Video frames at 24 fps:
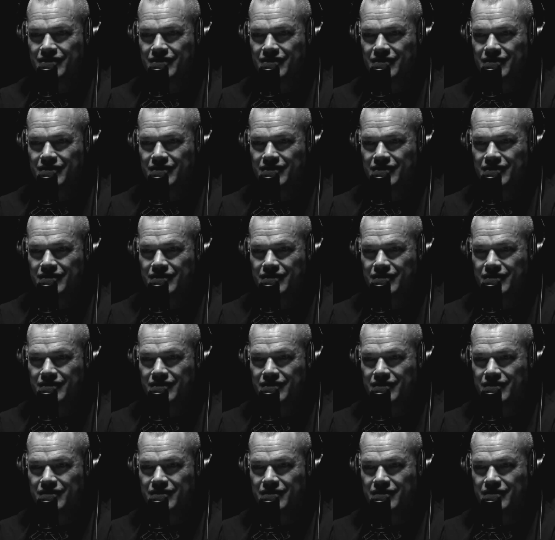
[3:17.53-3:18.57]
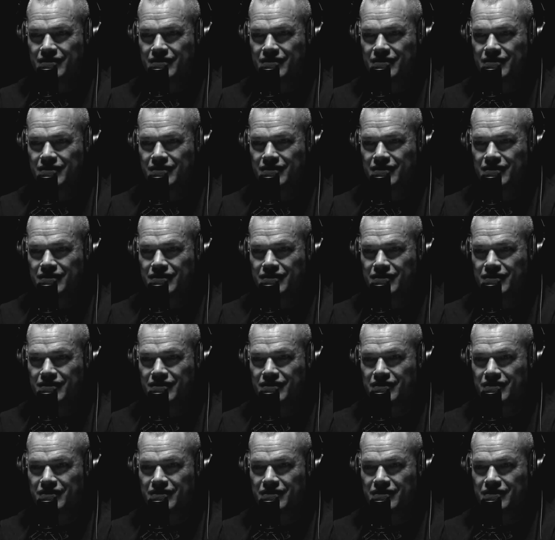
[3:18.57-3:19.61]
[no speech]